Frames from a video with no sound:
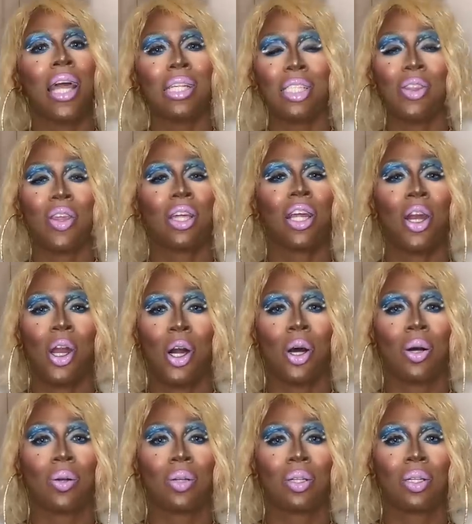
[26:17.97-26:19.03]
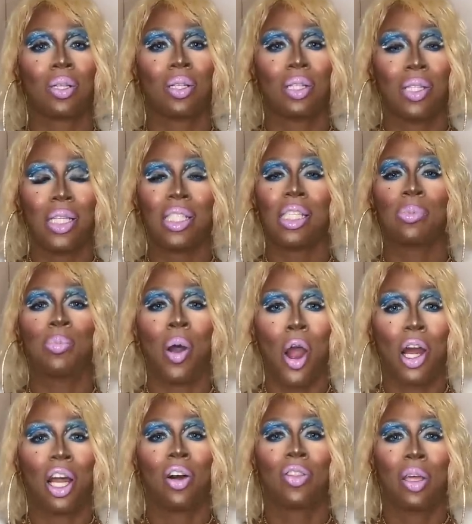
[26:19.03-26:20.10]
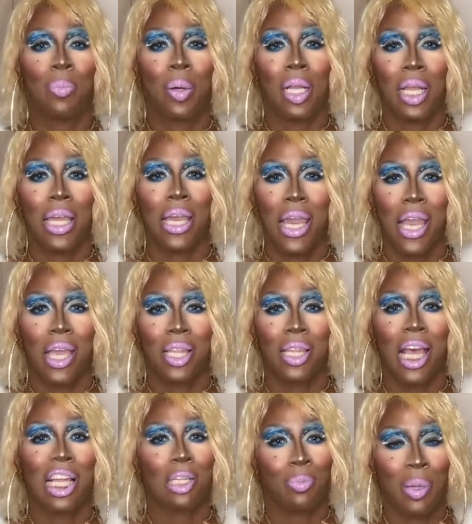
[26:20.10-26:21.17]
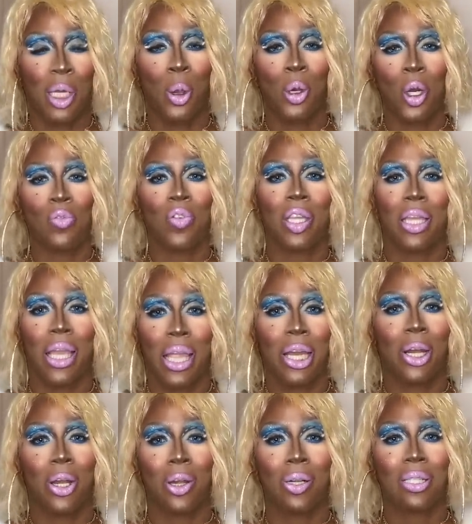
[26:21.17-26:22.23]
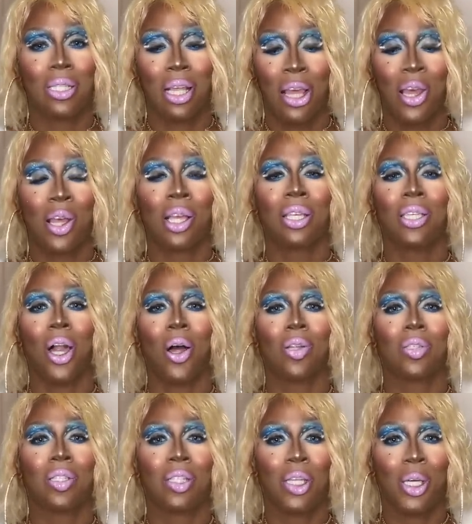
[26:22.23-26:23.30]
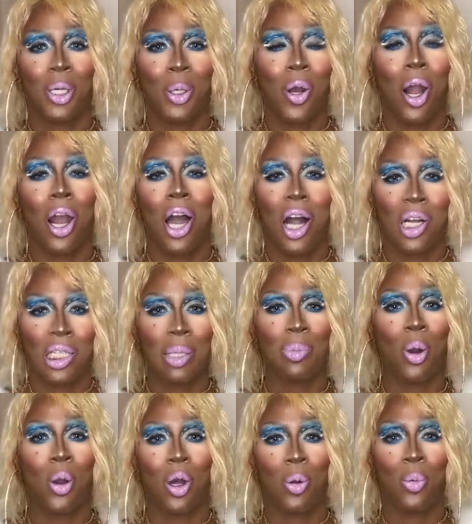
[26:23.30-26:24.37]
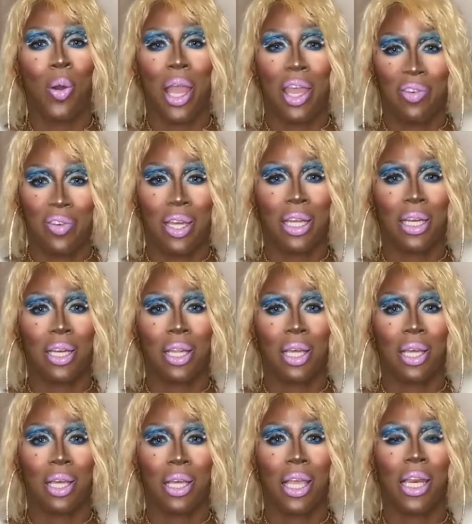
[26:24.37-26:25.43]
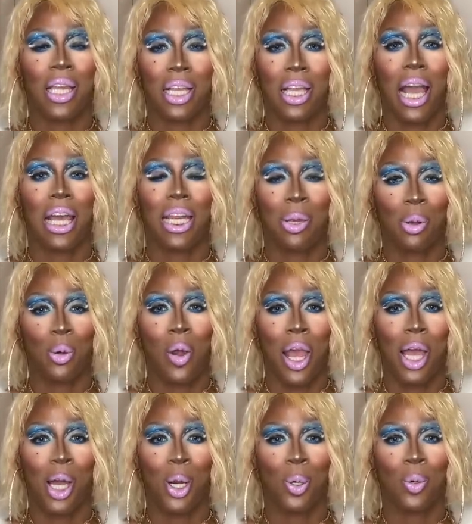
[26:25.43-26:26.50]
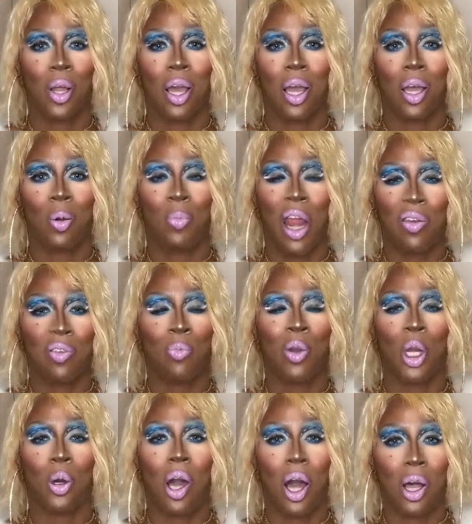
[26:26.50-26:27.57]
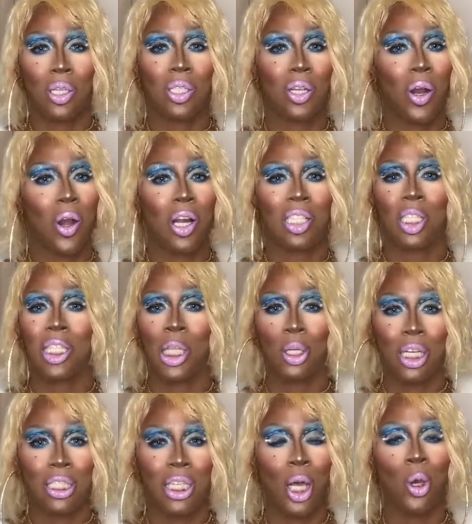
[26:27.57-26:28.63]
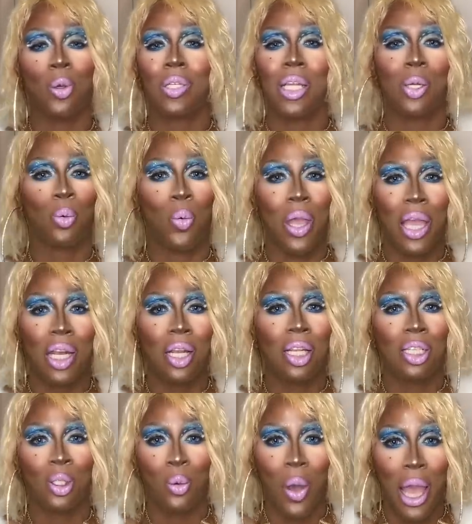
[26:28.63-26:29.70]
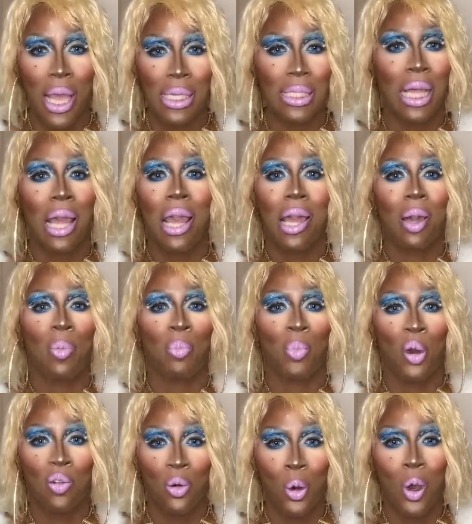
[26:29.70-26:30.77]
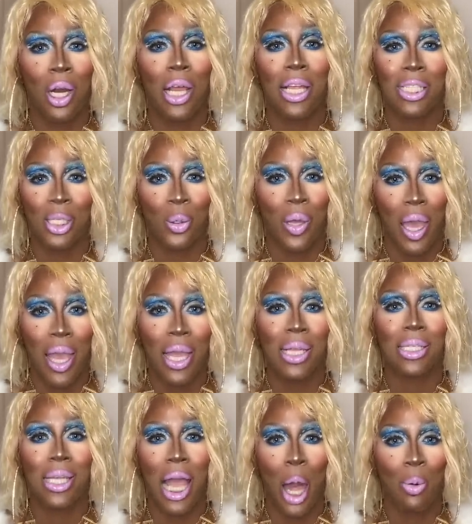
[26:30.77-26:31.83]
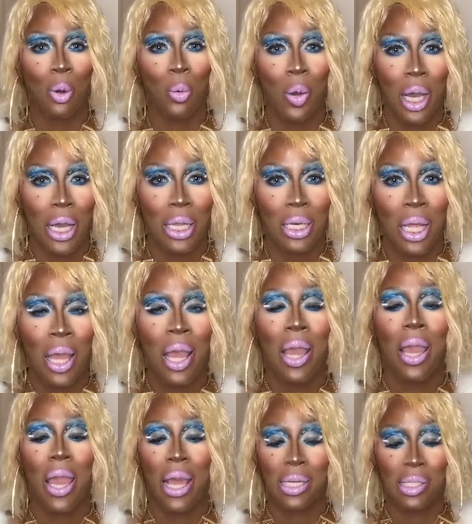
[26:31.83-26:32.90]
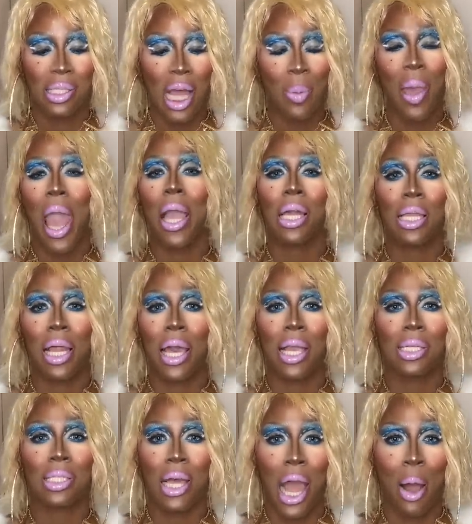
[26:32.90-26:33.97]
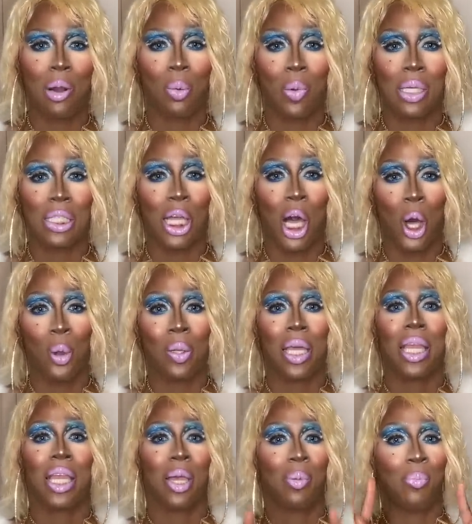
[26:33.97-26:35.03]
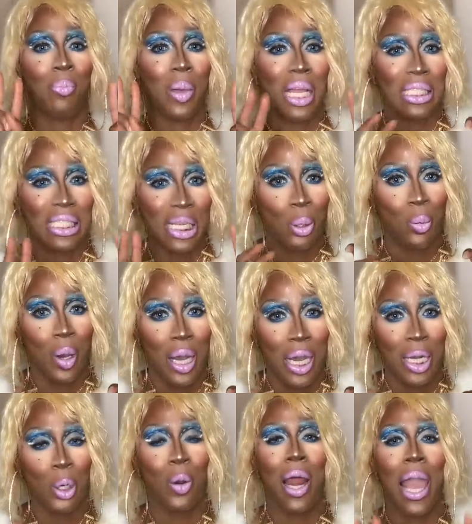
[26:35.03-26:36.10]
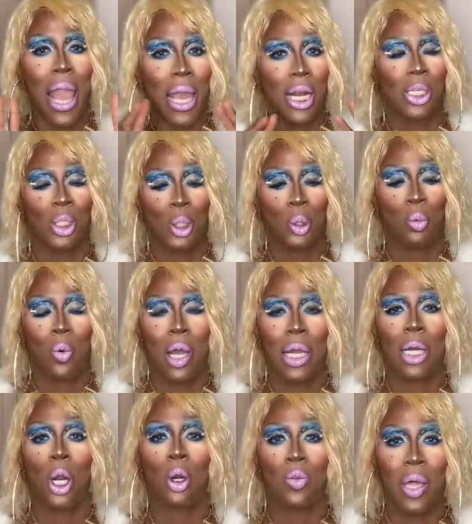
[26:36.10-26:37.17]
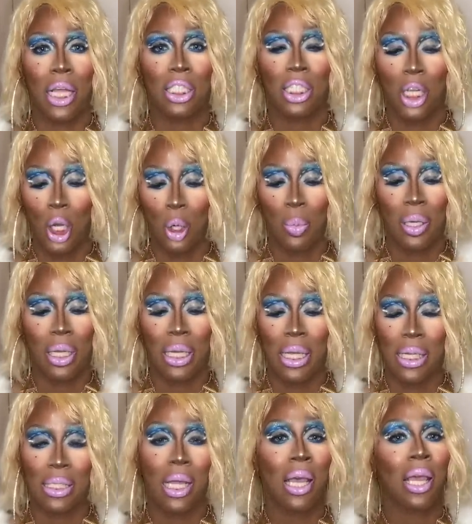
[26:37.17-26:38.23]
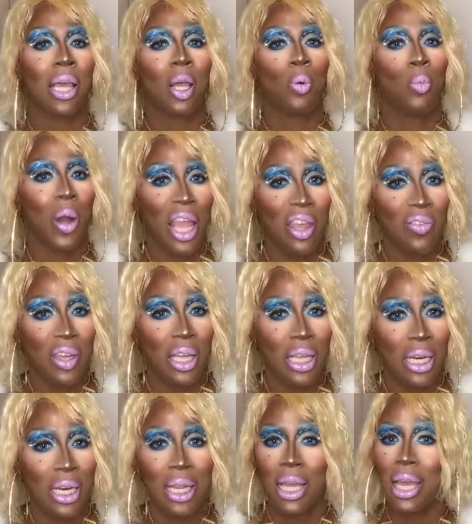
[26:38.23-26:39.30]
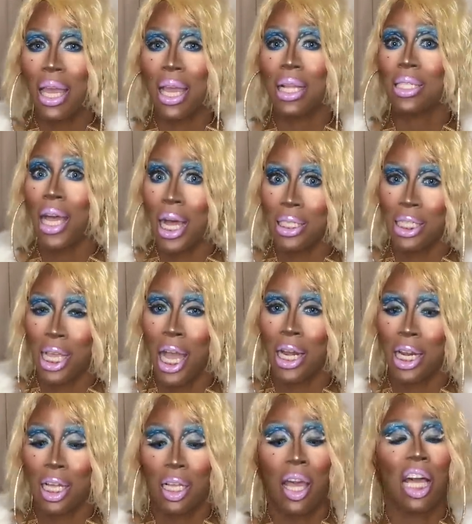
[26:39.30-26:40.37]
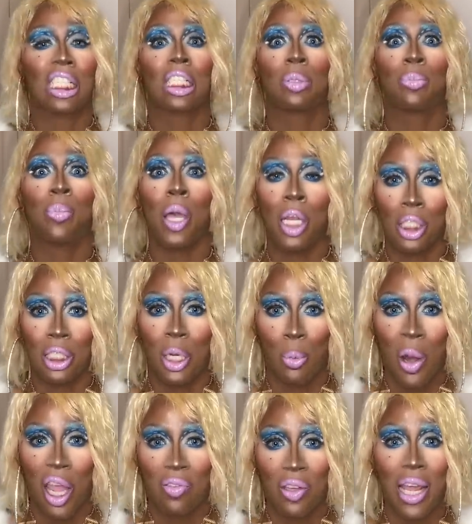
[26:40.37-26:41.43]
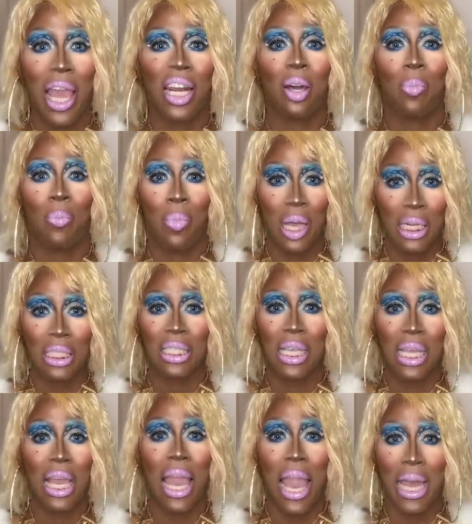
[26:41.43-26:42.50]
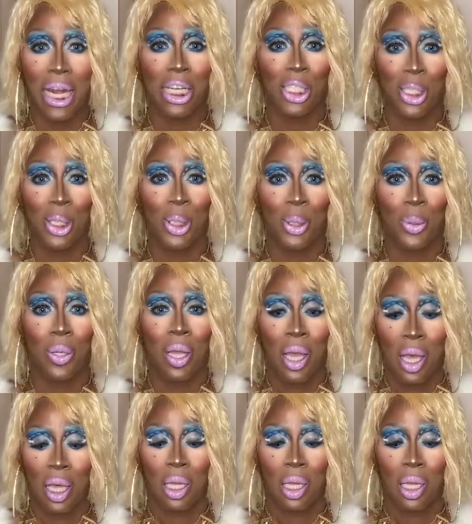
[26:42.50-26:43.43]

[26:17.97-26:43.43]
That's the girl, this is part of the bullying that's been going on for years. Y'all still are hung up on Raven getting a goddamn crown. Raven went on All Stars, did on the show, didn't win twice. Move on, it's okay, Tyra won. And stop acting like Tyra was the only bitchy one or attitude one on that show, because Raven and Tatiana, especially Raven, had a bitchy attitude.